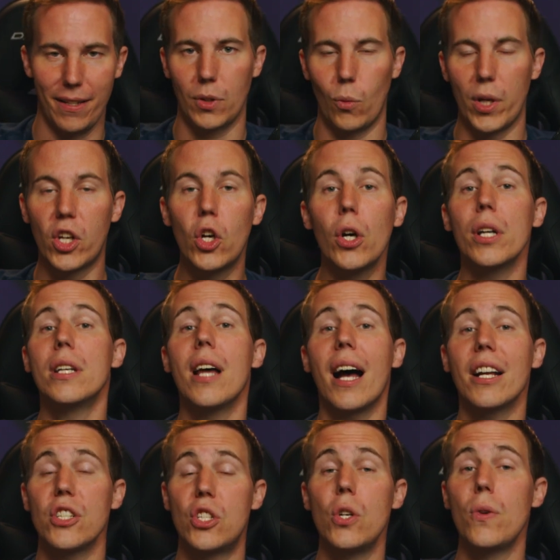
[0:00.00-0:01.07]
We could
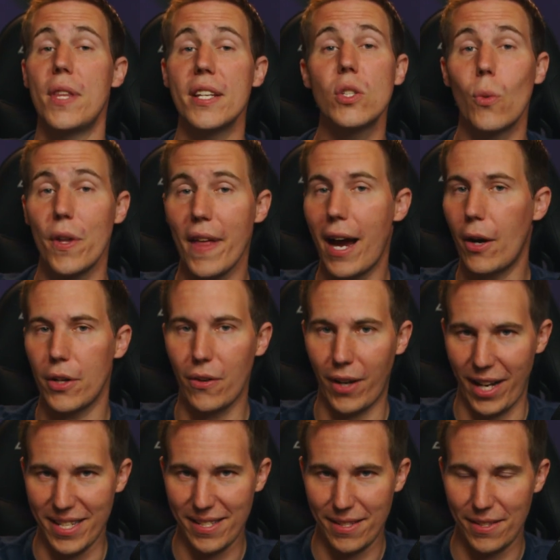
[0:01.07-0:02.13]
not do this without you
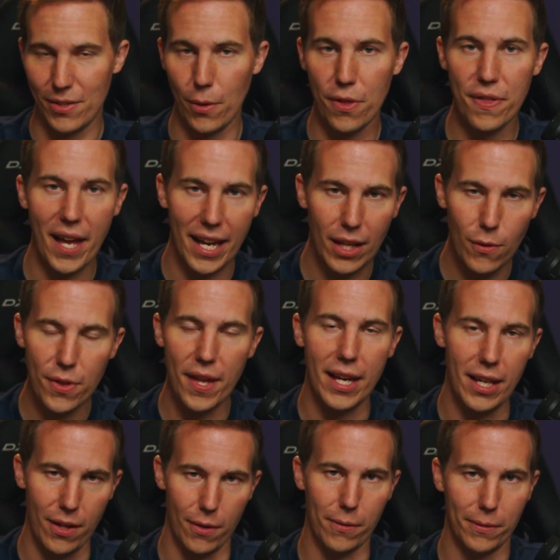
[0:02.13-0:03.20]
guys. So thank you,
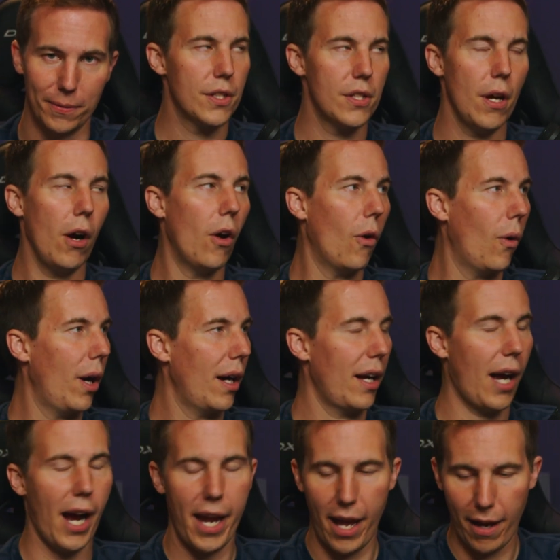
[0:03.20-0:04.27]
thank you. So
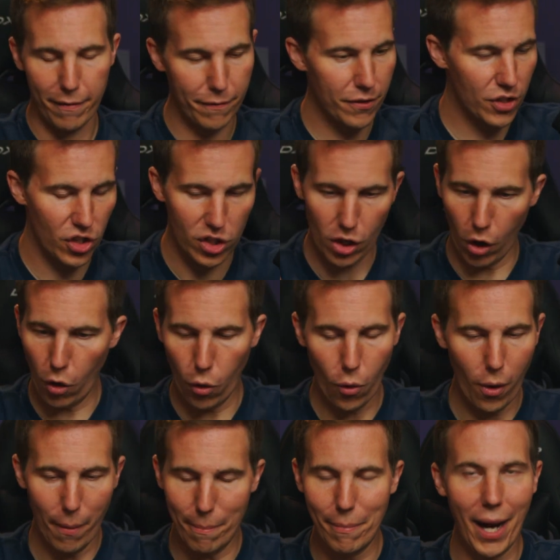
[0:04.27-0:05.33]
I have
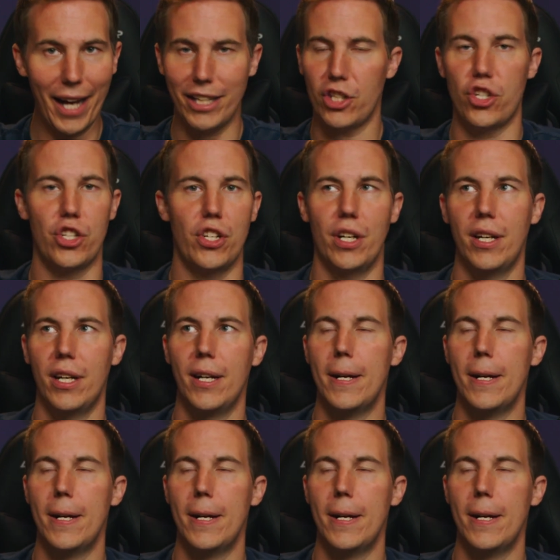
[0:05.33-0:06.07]
so much.